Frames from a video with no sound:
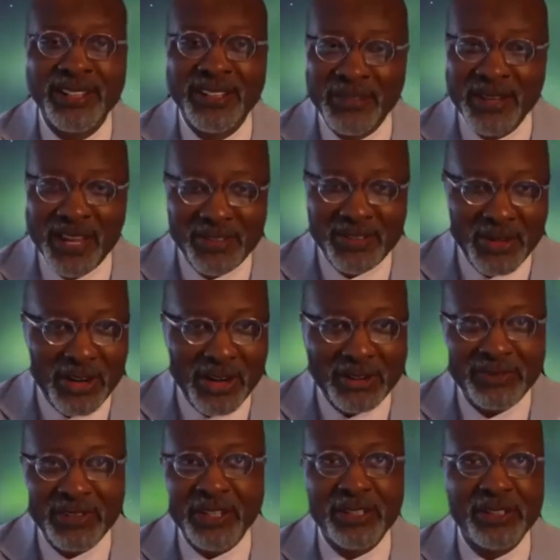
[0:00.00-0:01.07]
We have it on our
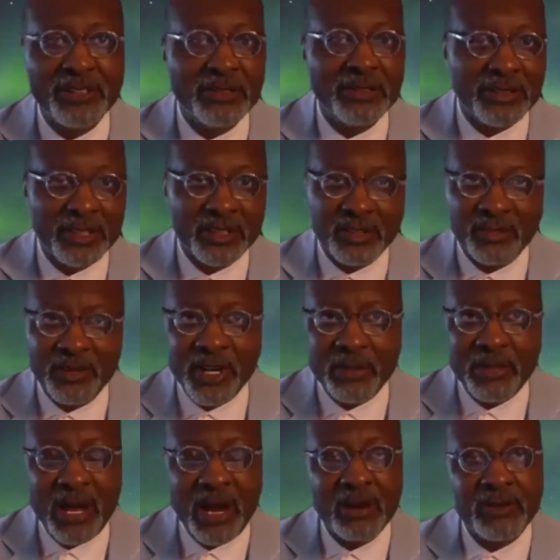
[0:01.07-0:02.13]
phones. It's very
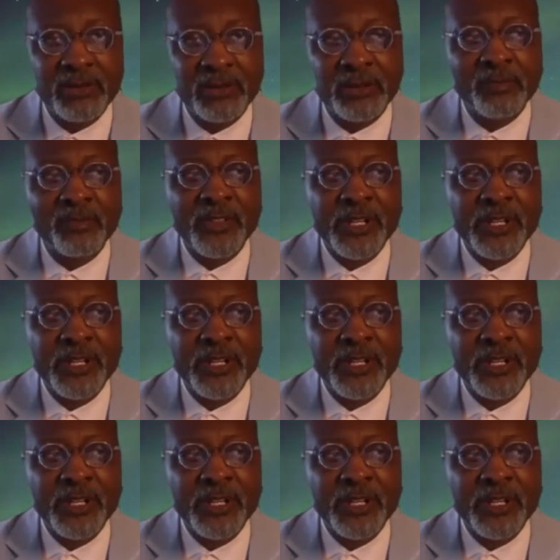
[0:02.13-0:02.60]
powerful,